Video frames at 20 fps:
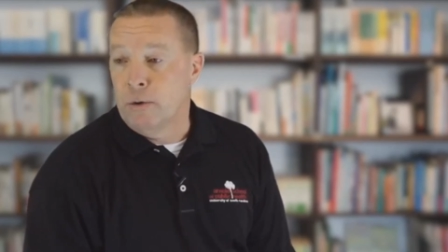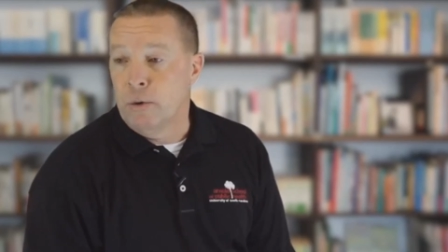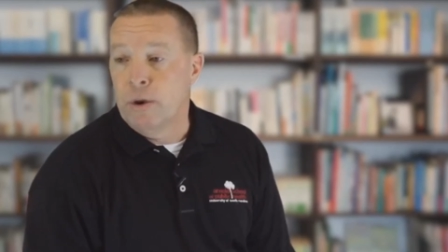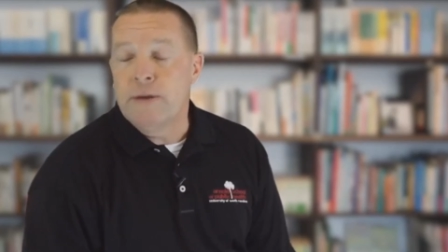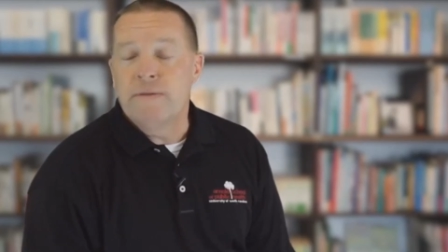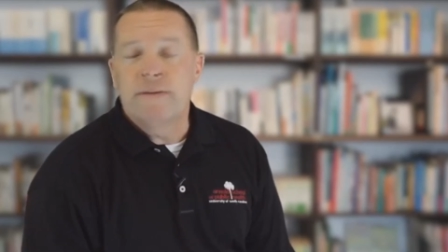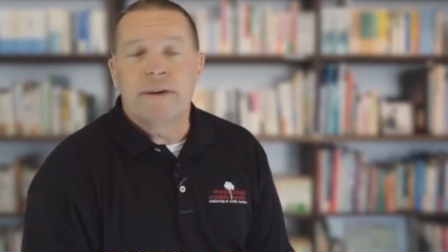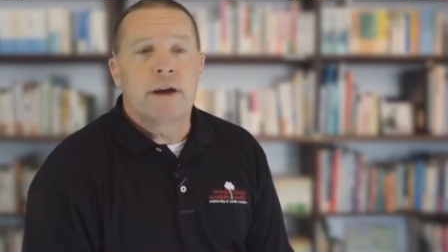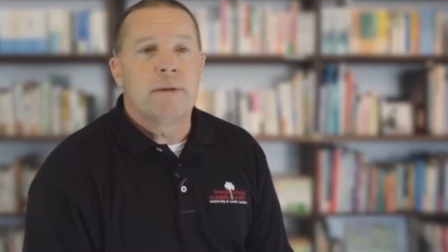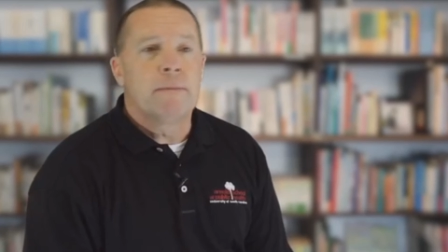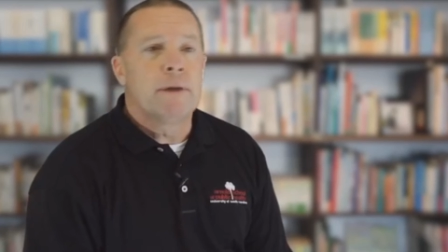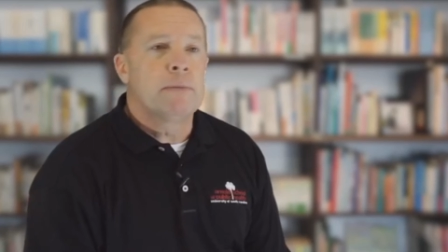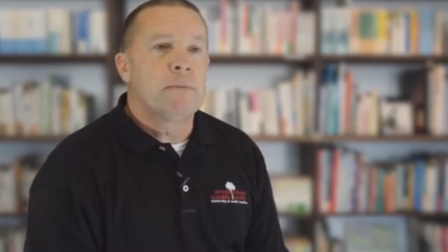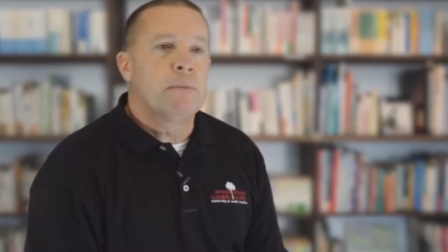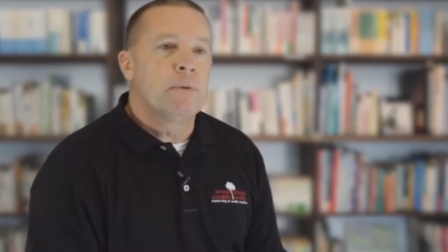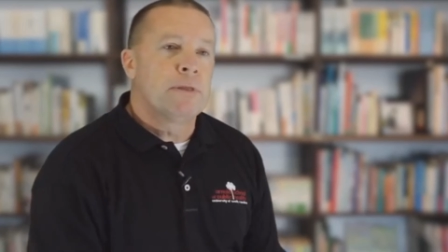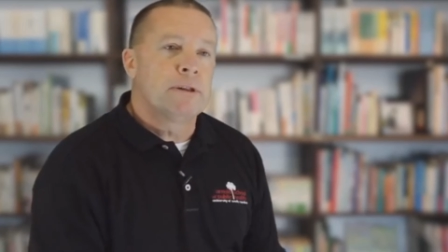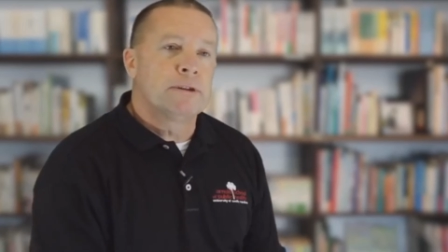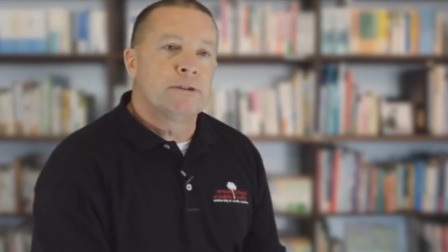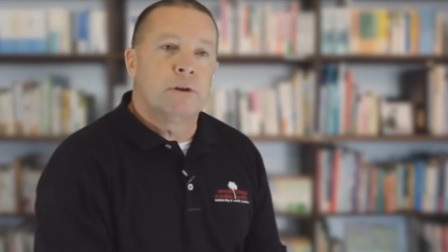or even come
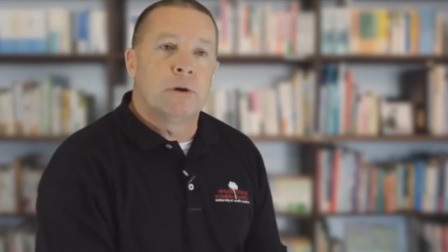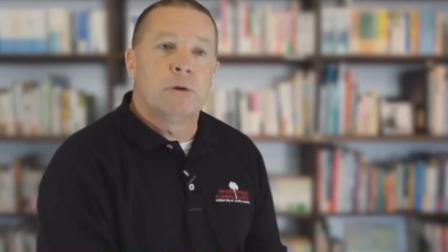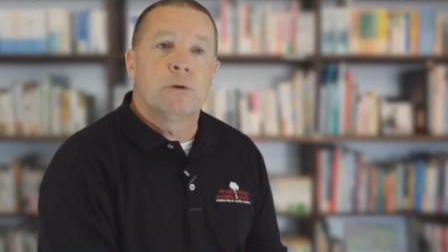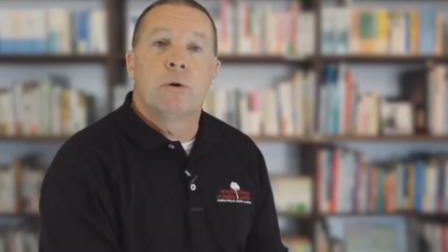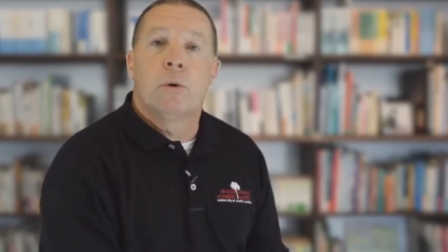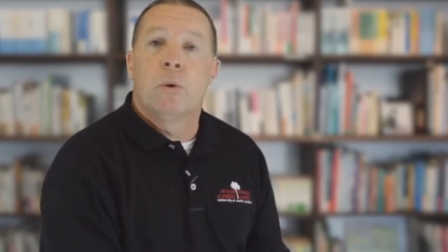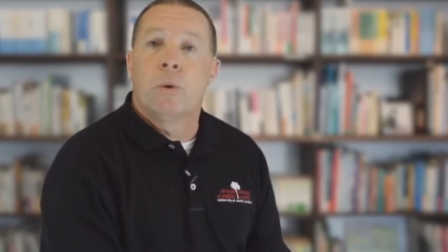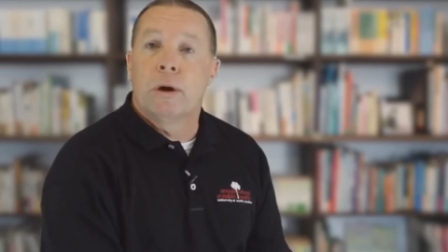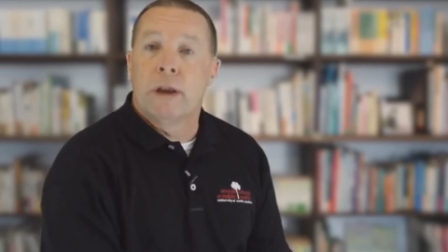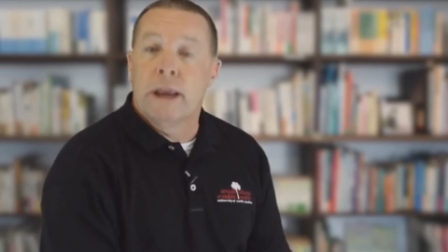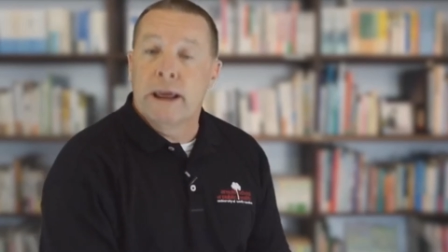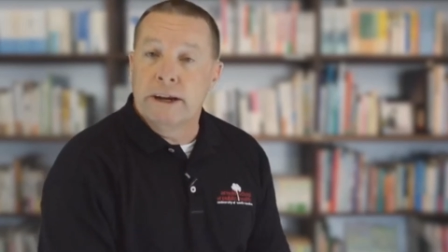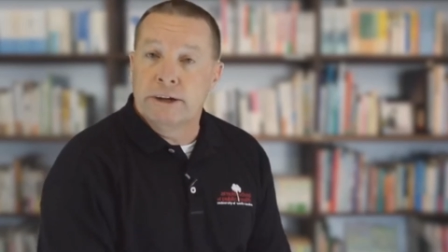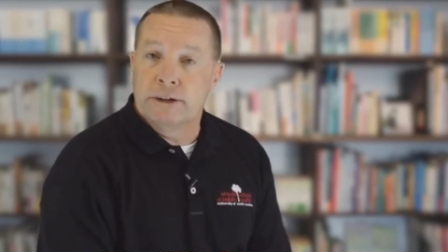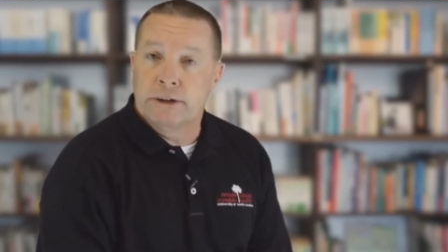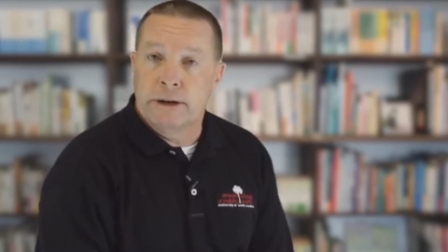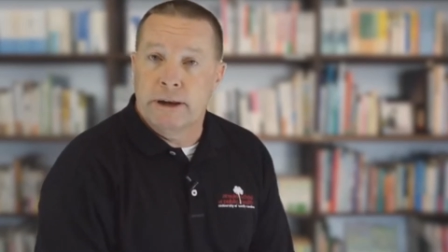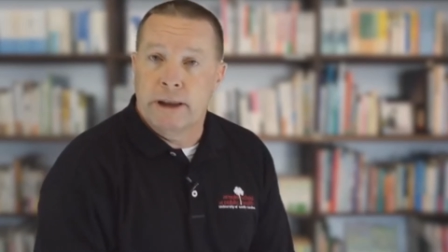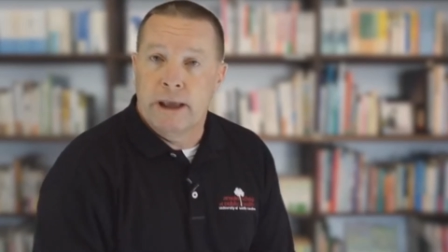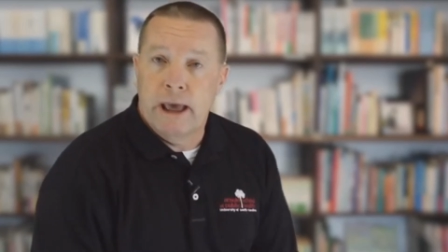up with a strong
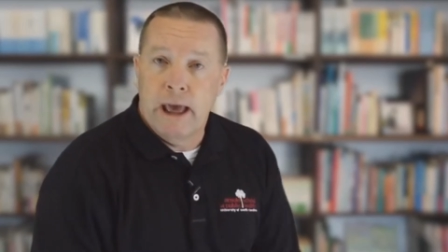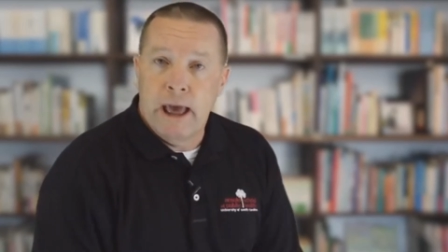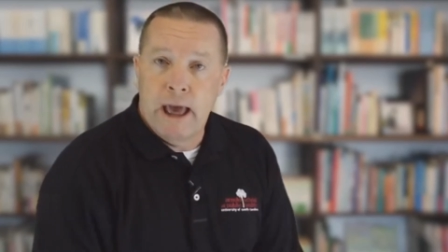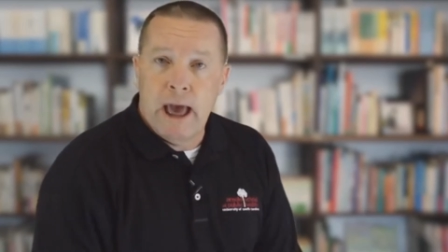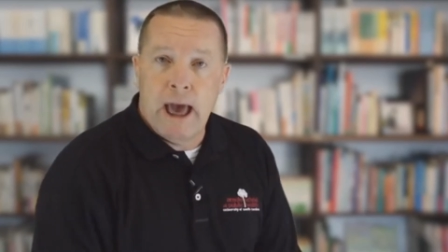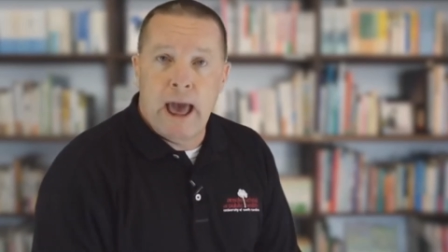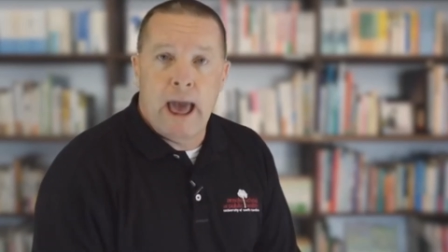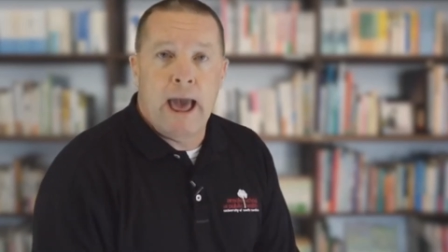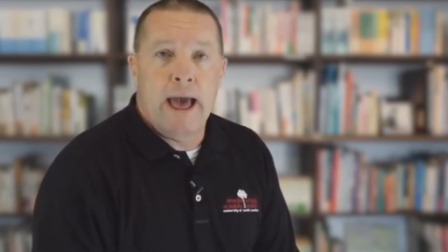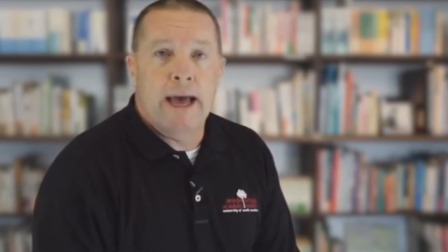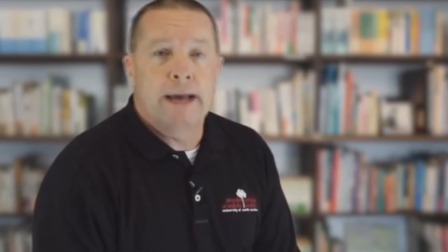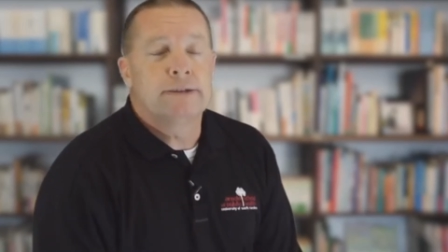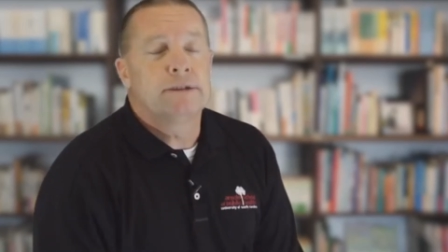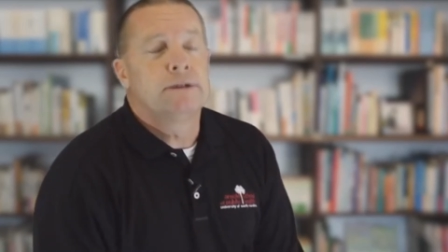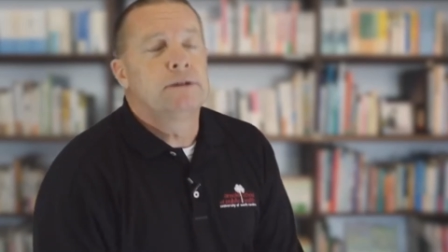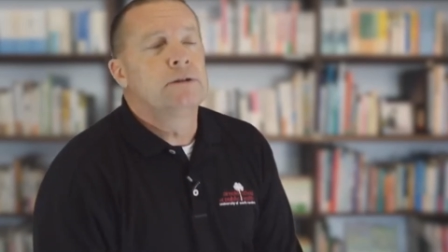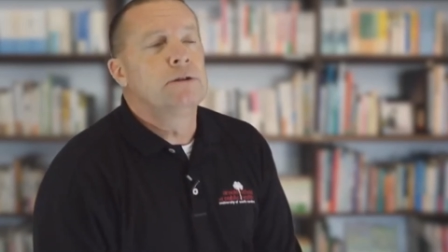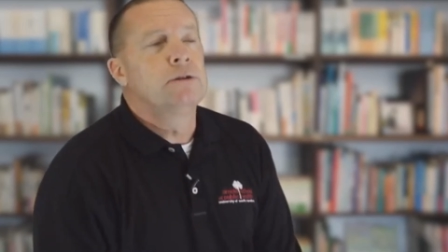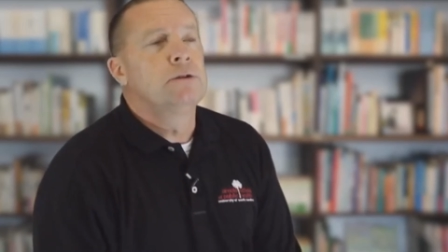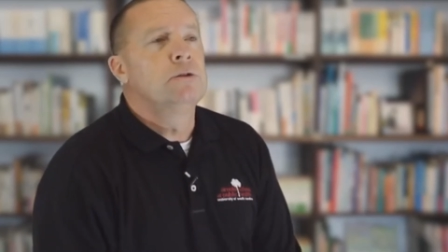correlation as
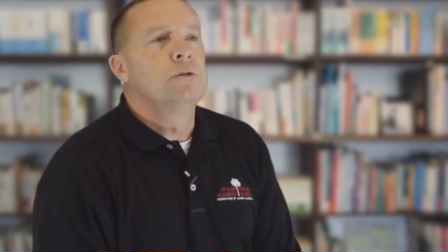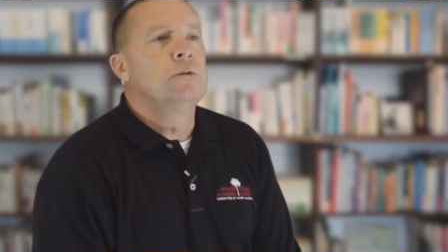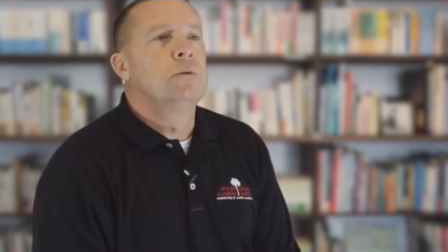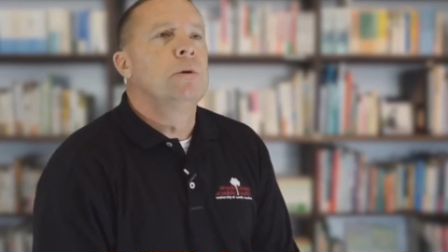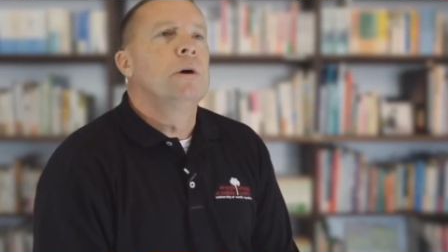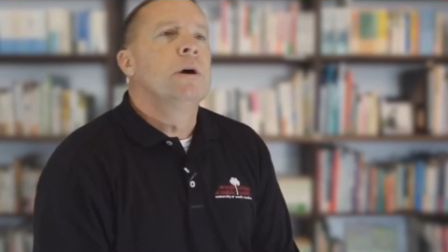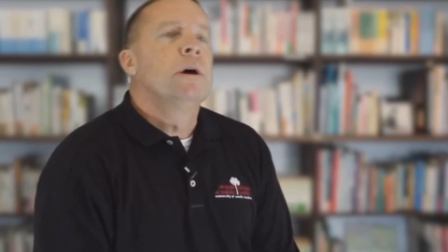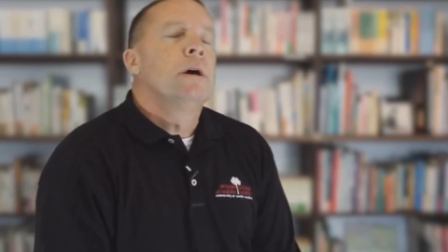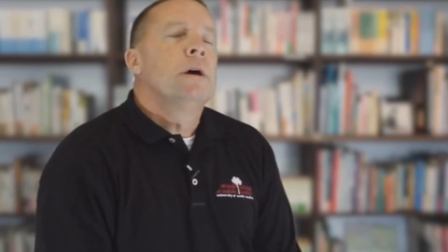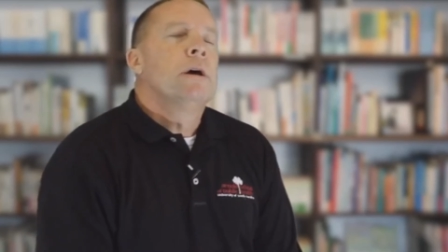to